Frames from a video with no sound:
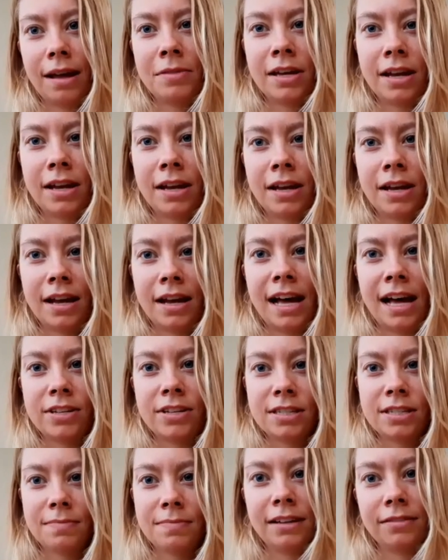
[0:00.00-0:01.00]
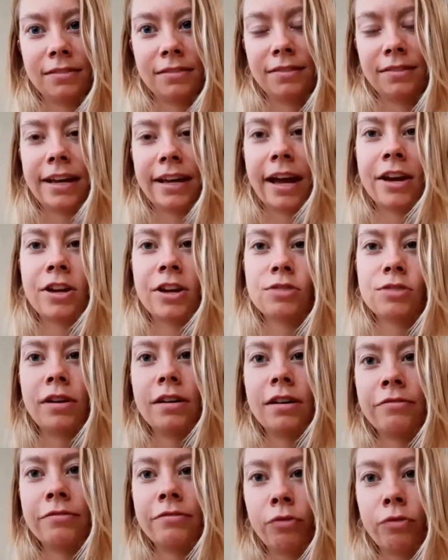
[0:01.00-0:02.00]
I'm gonna have to smell. Like, I just
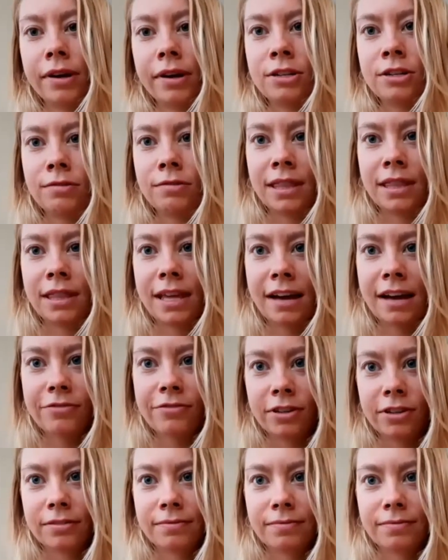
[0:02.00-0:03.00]
wanna avoid doing the effort.